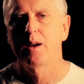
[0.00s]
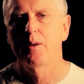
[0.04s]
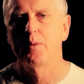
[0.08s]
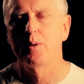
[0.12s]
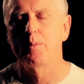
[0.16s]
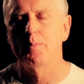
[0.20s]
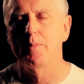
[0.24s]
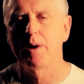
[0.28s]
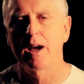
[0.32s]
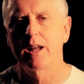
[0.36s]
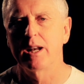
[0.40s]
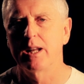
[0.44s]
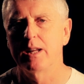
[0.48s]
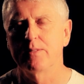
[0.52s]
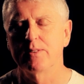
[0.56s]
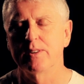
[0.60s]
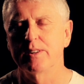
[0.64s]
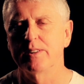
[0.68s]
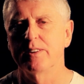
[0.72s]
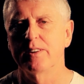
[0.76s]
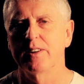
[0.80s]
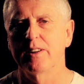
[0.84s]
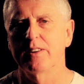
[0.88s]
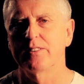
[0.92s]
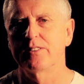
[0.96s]
We might
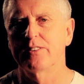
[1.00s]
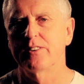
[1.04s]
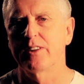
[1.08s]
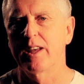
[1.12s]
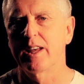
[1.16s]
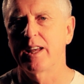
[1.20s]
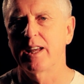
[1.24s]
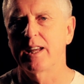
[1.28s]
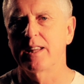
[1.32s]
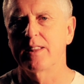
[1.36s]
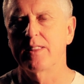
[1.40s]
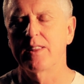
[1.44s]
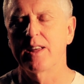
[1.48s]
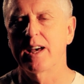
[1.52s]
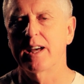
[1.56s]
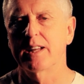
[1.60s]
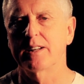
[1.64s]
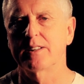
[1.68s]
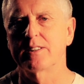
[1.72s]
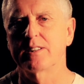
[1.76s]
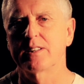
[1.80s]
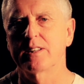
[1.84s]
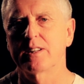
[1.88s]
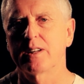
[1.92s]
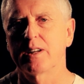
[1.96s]
even say
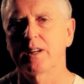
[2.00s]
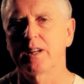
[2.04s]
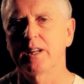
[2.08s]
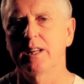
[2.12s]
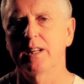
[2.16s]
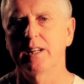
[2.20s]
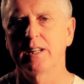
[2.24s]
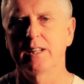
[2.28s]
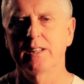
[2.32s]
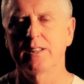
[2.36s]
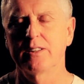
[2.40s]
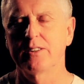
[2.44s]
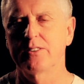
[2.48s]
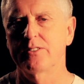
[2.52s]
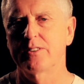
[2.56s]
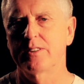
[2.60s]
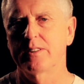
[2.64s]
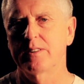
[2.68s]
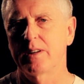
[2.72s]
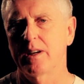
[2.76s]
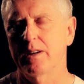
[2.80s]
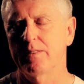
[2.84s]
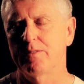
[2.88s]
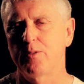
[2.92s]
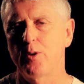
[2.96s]
that it is
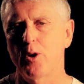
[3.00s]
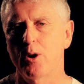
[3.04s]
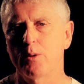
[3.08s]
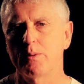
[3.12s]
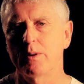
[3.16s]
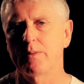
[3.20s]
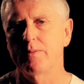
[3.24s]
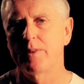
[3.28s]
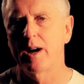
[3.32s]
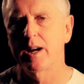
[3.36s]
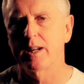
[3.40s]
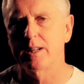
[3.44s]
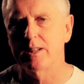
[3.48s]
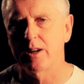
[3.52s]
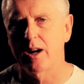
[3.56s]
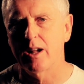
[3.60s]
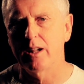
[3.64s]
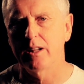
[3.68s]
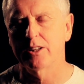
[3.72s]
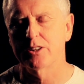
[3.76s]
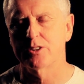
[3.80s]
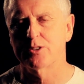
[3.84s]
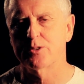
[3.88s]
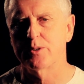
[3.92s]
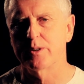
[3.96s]
a form of
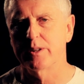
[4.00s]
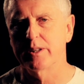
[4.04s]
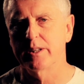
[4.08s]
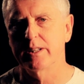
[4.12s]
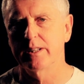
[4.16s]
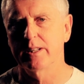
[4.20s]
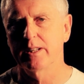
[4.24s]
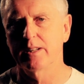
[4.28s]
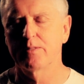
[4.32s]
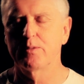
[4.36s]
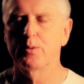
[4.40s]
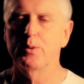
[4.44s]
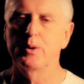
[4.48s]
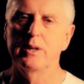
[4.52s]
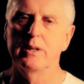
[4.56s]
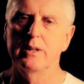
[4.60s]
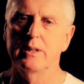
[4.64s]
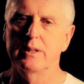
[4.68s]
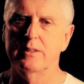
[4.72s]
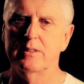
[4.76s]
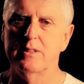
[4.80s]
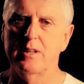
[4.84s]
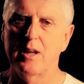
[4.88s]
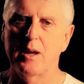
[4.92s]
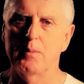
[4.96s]
idolatry if we
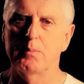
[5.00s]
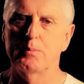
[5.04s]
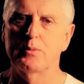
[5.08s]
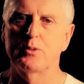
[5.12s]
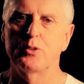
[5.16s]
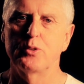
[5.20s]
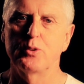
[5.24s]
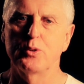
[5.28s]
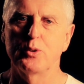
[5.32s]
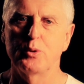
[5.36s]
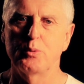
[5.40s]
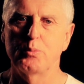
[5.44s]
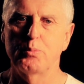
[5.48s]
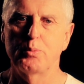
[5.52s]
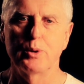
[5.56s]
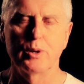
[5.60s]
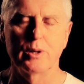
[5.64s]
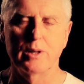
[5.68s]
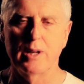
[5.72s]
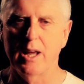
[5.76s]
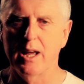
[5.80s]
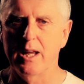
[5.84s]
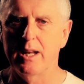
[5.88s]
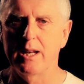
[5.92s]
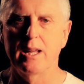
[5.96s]
attempt to
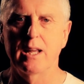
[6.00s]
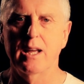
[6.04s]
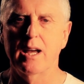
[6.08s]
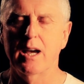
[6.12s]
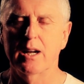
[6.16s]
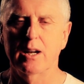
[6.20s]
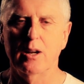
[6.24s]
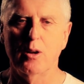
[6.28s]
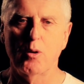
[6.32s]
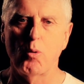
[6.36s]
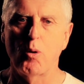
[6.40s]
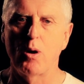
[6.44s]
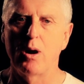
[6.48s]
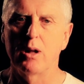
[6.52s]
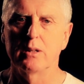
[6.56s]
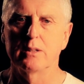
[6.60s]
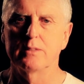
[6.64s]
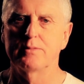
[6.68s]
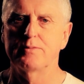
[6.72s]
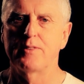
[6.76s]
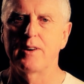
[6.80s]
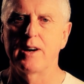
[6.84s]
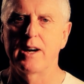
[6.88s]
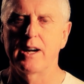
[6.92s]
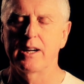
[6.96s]
put any kind of
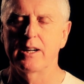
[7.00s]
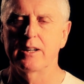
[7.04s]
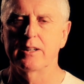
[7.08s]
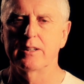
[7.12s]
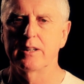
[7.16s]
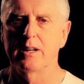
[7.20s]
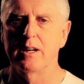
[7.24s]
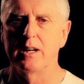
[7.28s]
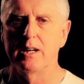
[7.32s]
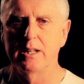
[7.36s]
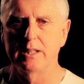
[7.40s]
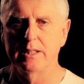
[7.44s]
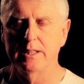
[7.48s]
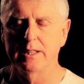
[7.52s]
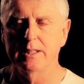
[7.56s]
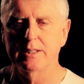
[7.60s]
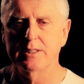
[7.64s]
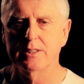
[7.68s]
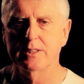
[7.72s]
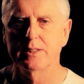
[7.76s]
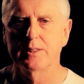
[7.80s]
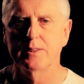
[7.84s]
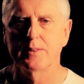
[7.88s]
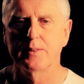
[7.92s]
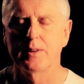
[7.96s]
qualifier on
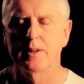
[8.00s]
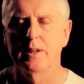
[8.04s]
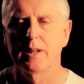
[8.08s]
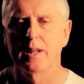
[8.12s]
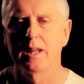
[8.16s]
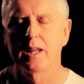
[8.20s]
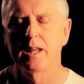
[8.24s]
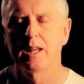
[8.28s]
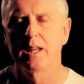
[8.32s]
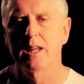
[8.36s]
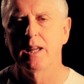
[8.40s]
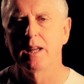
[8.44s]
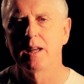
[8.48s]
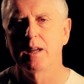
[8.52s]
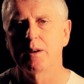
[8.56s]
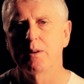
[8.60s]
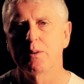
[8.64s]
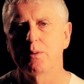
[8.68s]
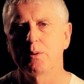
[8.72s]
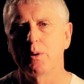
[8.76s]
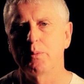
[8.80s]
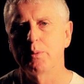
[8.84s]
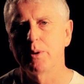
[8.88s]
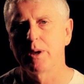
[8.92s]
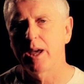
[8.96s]
it.
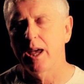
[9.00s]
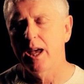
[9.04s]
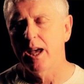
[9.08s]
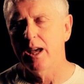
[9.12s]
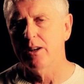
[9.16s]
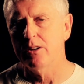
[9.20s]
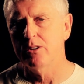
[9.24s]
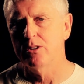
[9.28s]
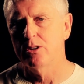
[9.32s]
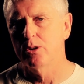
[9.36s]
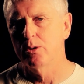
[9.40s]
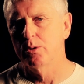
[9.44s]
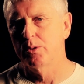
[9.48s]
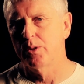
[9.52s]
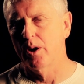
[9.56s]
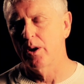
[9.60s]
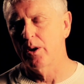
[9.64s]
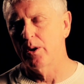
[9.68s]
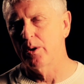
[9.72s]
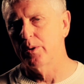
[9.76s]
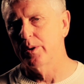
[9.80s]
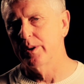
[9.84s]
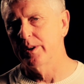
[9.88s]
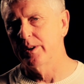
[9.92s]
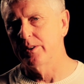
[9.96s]
What we can do,
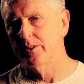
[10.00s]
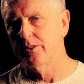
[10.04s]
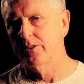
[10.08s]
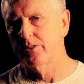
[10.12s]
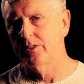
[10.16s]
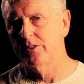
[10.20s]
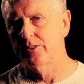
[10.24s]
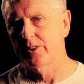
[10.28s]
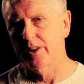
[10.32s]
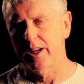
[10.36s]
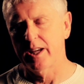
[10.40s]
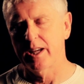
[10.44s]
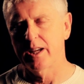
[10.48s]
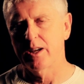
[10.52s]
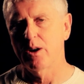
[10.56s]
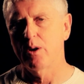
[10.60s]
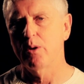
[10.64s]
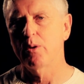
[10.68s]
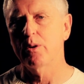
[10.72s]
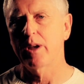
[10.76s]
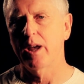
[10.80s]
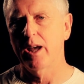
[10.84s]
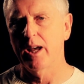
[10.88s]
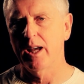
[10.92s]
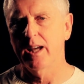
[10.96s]
though, is say,
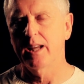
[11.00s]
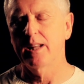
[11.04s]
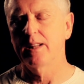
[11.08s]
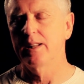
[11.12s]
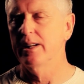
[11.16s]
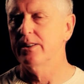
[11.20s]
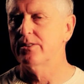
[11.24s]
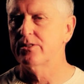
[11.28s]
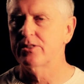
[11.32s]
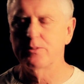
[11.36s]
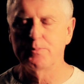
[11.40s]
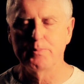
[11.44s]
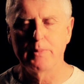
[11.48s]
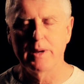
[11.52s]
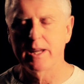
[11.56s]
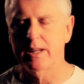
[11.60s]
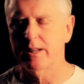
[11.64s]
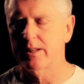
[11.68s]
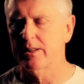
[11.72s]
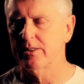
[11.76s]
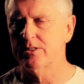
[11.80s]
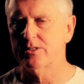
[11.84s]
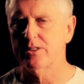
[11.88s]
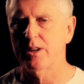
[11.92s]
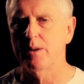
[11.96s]
okay, let's make
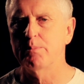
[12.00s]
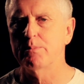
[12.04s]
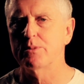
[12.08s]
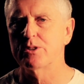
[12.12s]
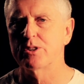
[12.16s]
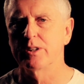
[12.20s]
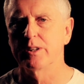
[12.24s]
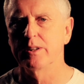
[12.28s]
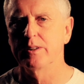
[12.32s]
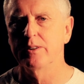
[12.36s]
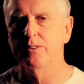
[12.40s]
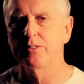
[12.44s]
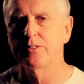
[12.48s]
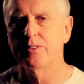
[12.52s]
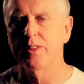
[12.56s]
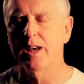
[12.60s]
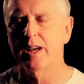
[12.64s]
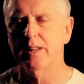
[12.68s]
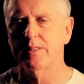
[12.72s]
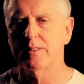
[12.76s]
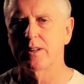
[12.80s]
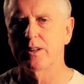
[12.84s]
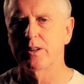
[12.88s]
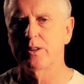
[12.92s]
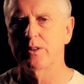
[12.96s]
assumptions
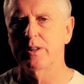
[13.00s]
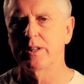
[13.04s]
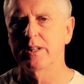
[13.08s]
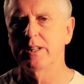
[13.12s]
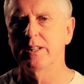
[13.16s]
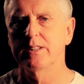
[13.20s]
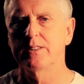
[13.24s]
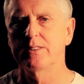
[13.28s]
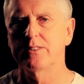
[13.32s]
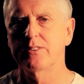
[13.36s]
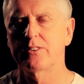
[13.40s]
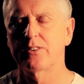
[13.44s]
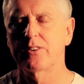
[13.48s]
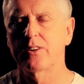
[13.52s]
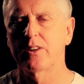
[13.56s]
that there is